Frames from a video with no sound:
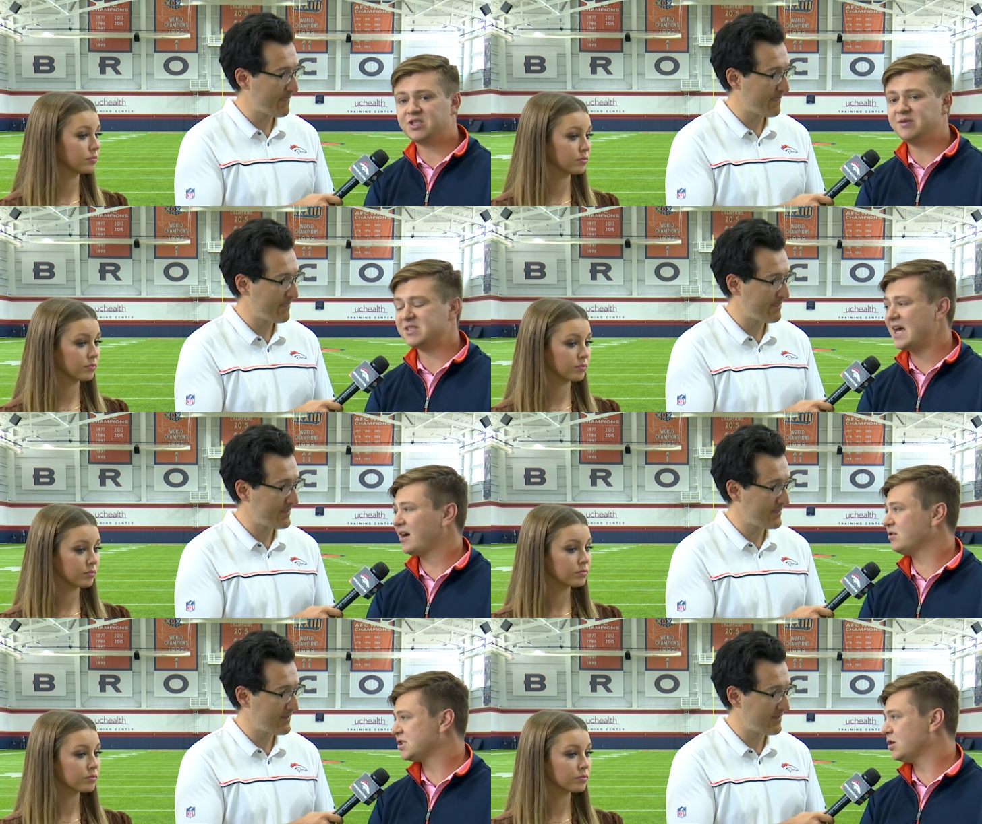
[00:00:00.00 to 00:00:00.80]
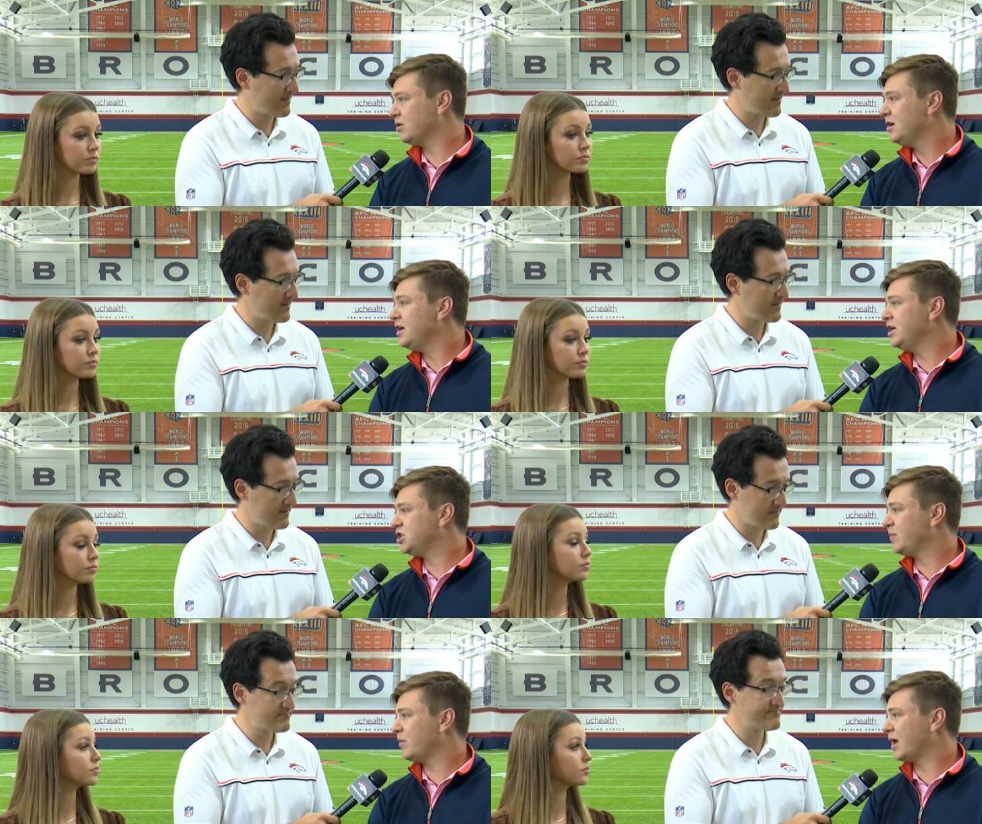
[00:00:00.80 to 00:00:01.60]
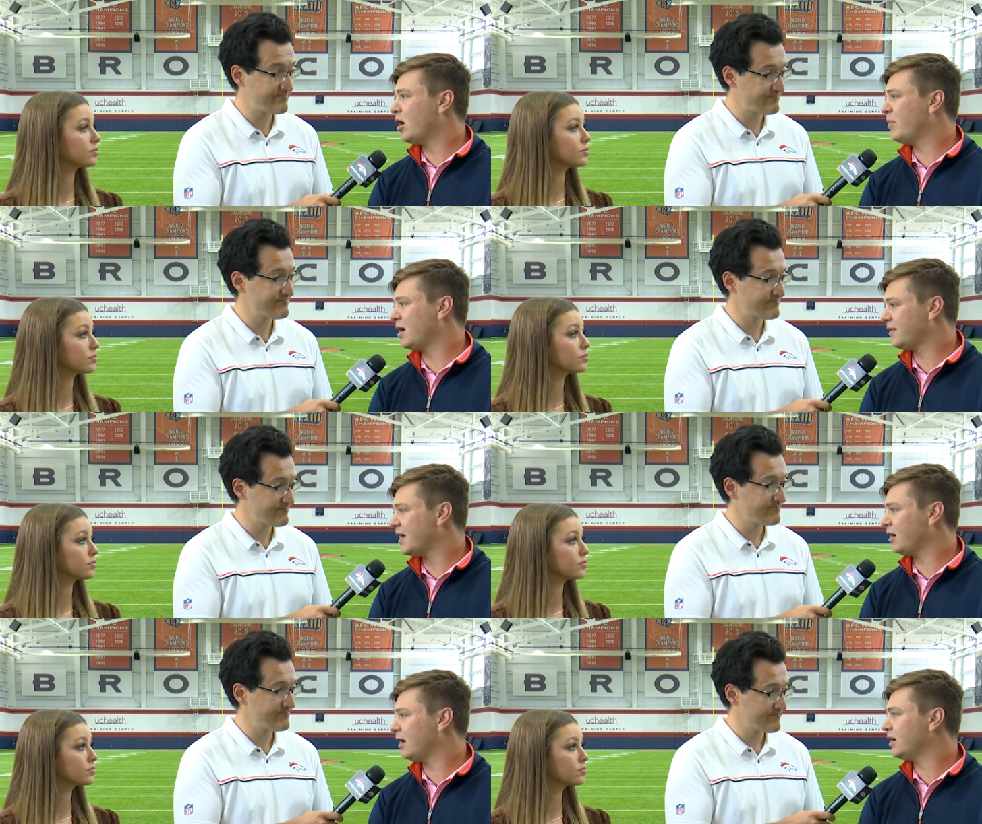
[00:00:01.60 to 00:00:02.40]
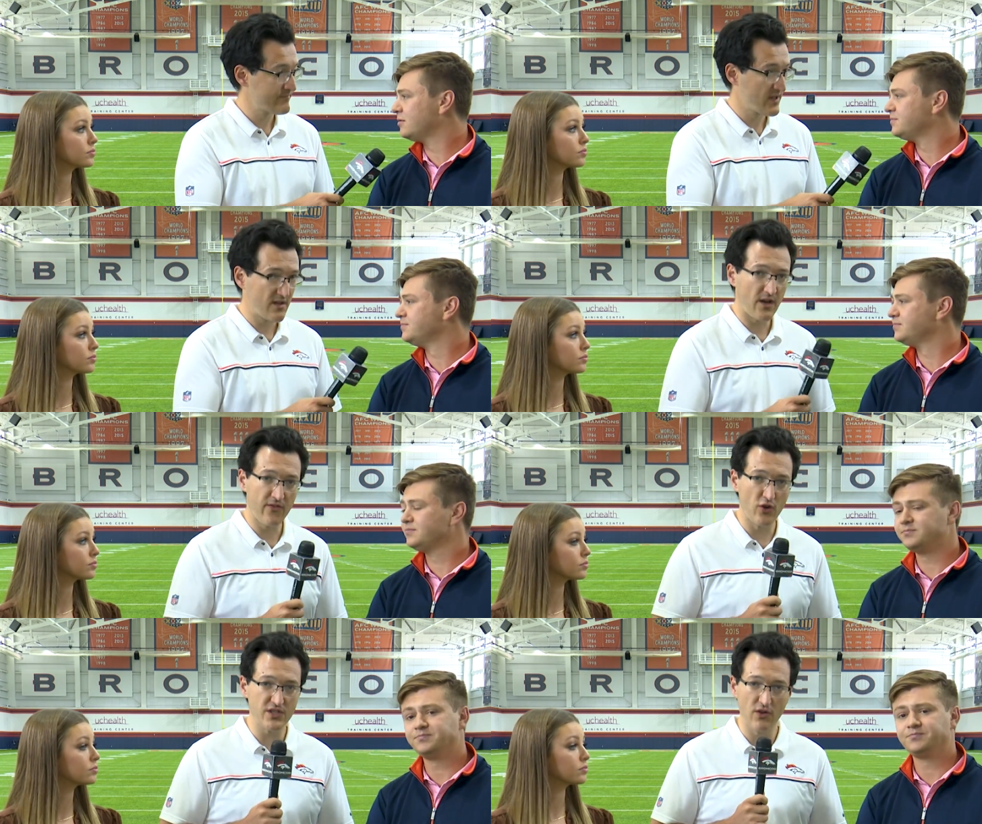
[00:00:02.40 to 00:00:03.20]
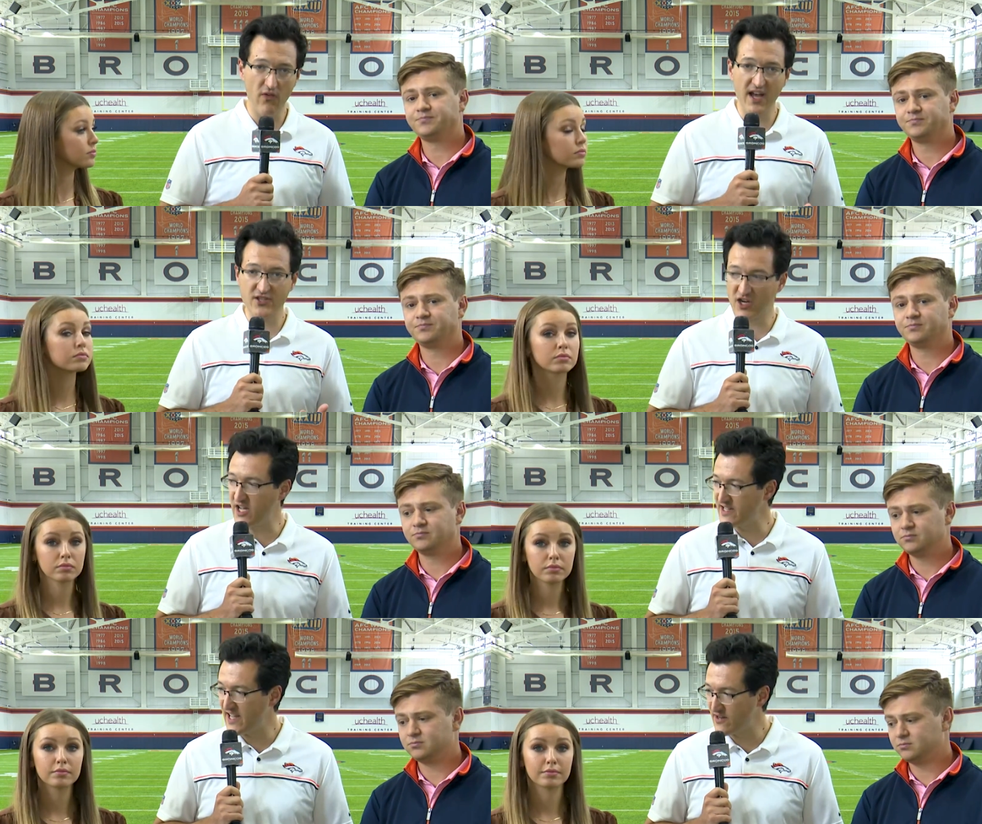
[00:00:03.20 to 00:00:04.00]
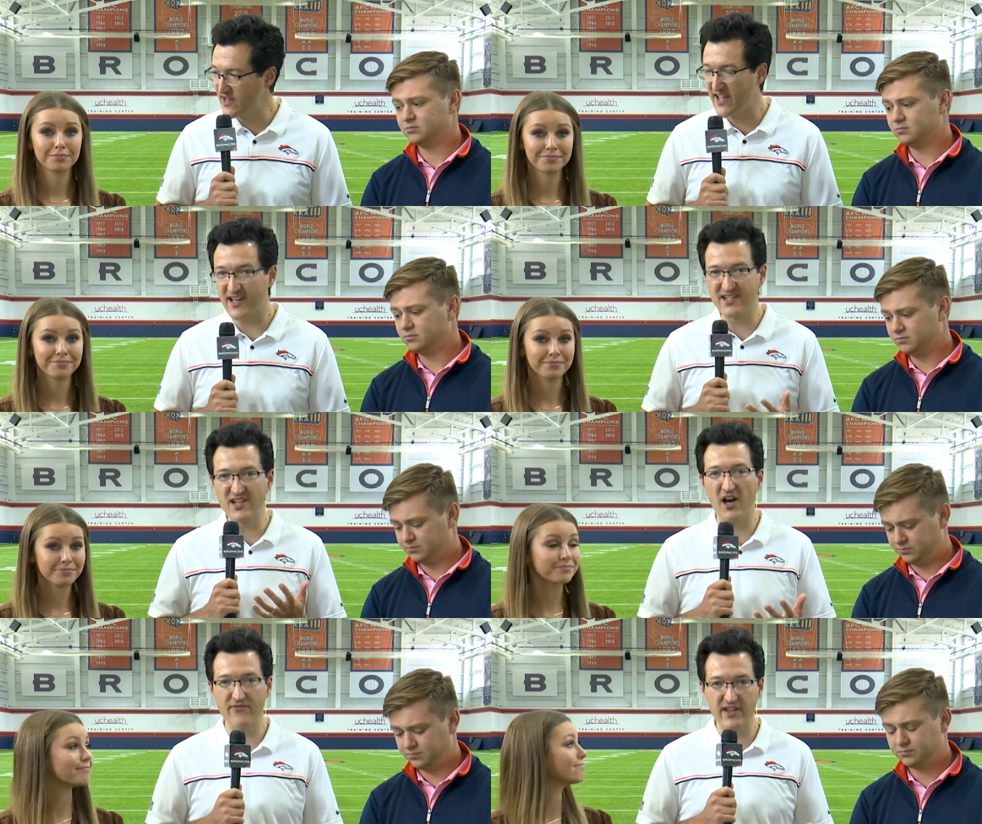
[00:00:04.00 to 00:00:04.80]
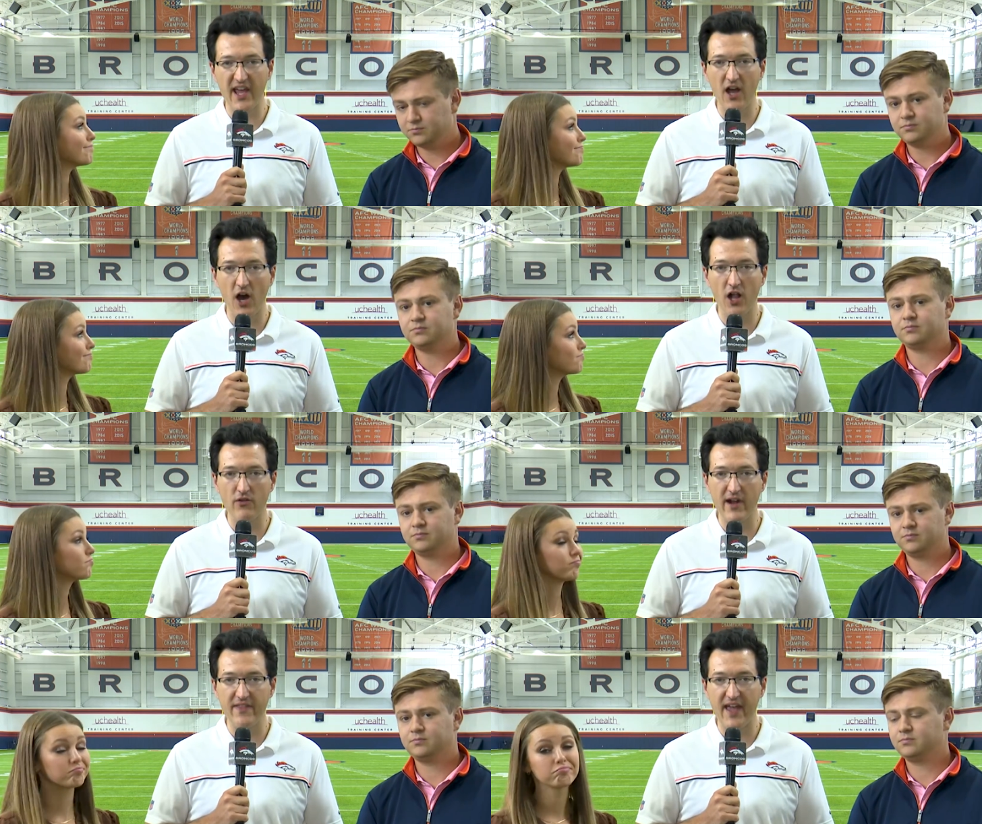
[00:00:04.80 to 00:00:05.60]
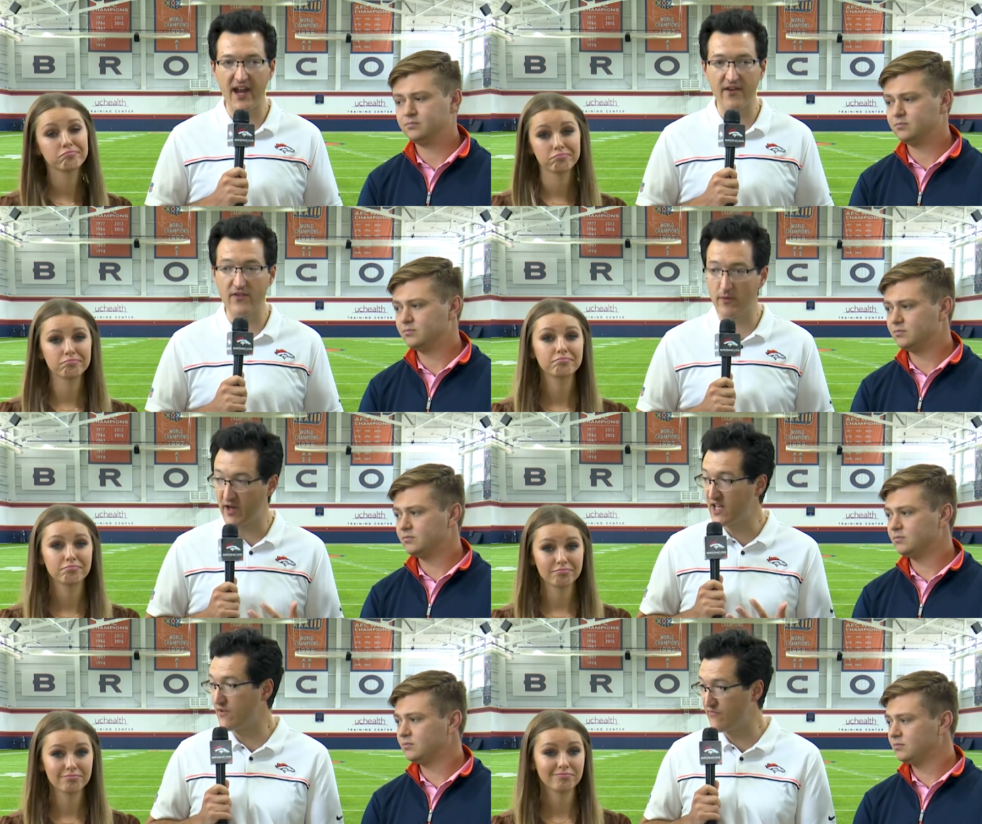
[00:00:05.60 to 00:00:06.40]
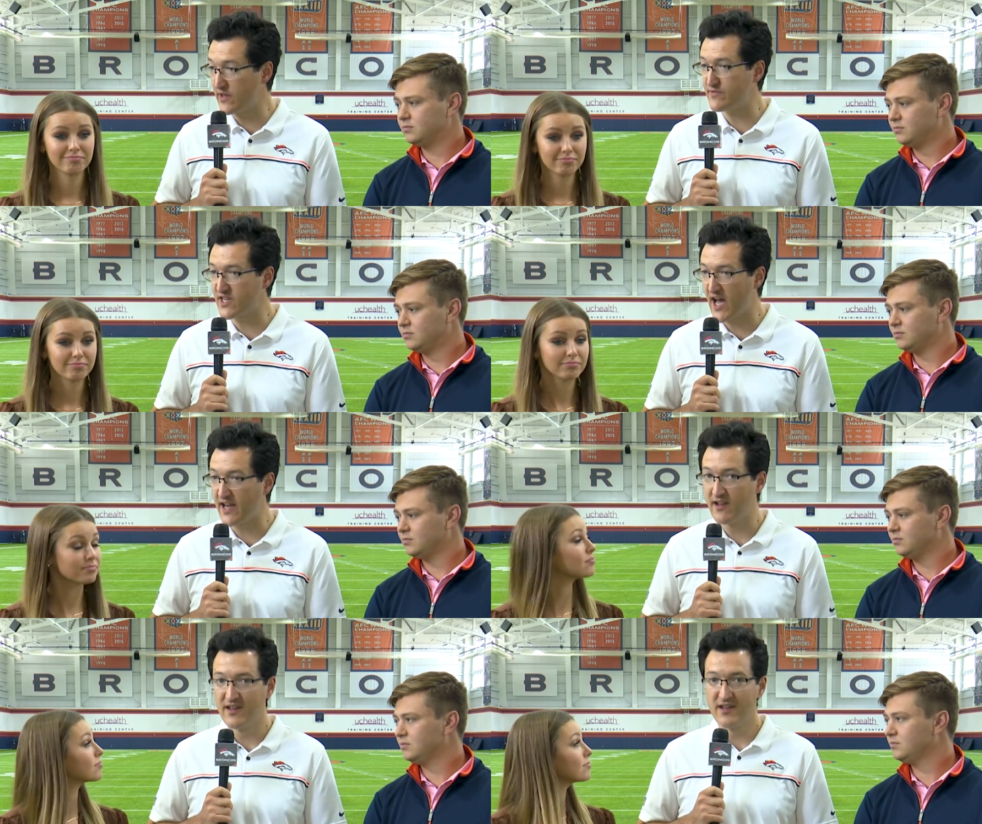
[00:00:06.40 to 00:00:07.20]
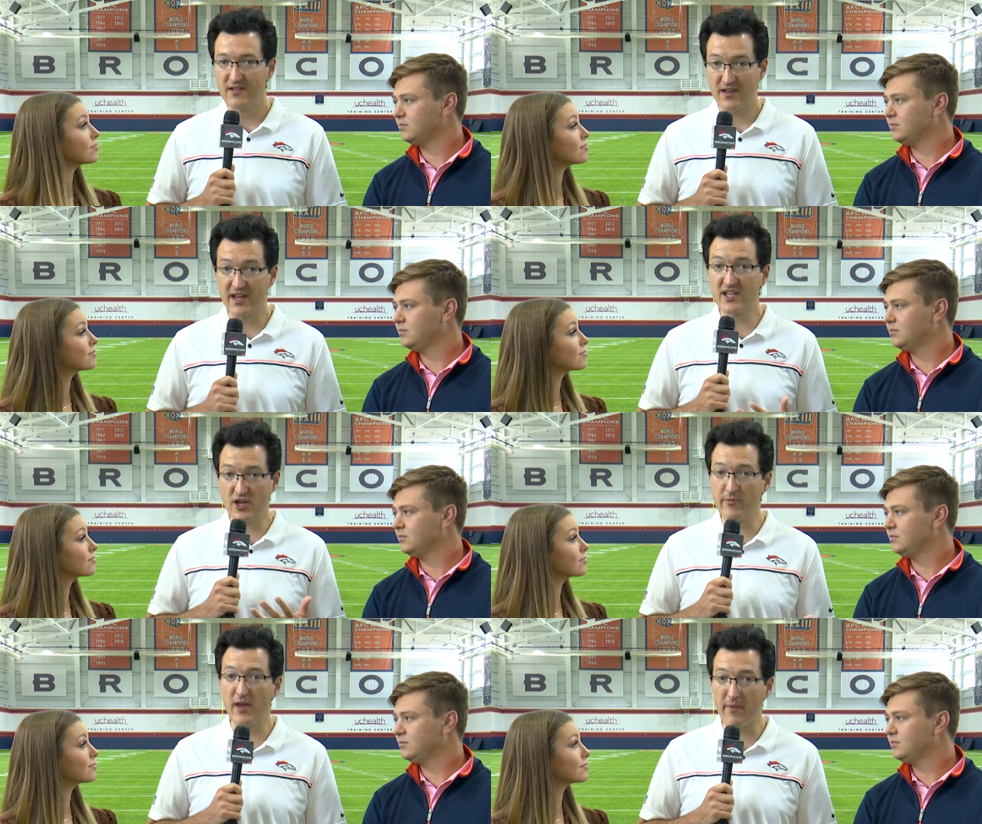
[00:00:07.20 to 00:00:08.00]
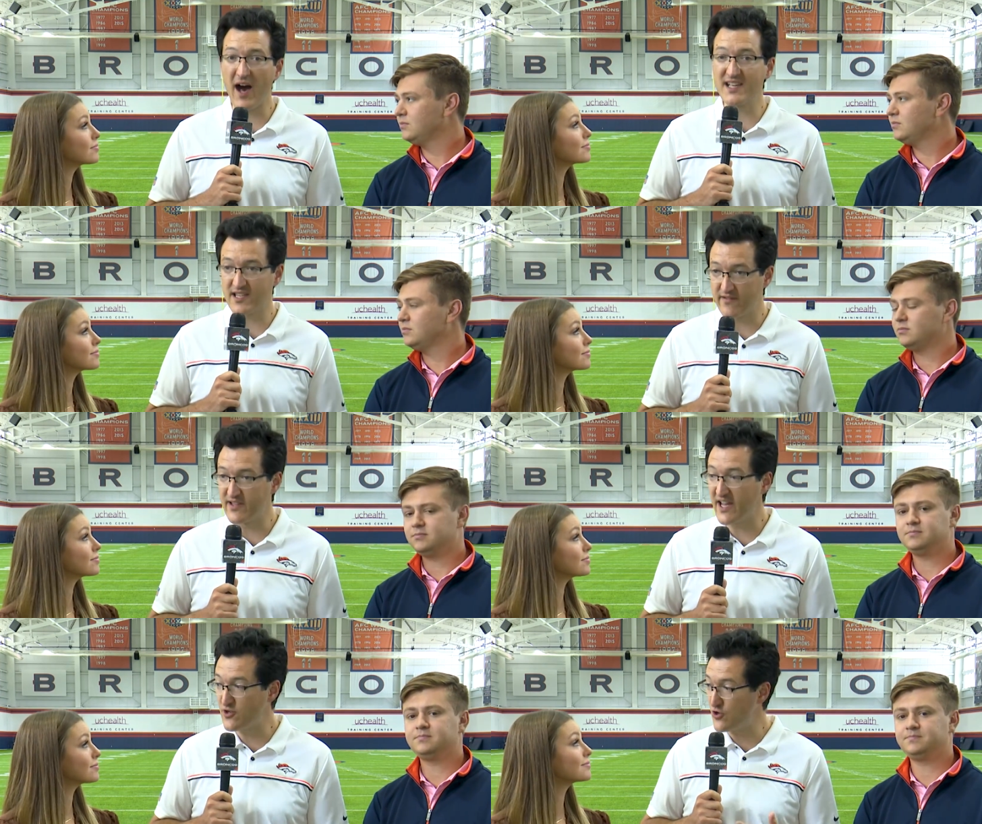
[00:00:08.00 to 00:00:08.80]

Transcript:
Speaker 1: teams tackles, so he should be able to help out in that area.
Speaker 2: Of course, a roster cut down day, a tough day all around the NFL, but on the flip side, it could be a positive day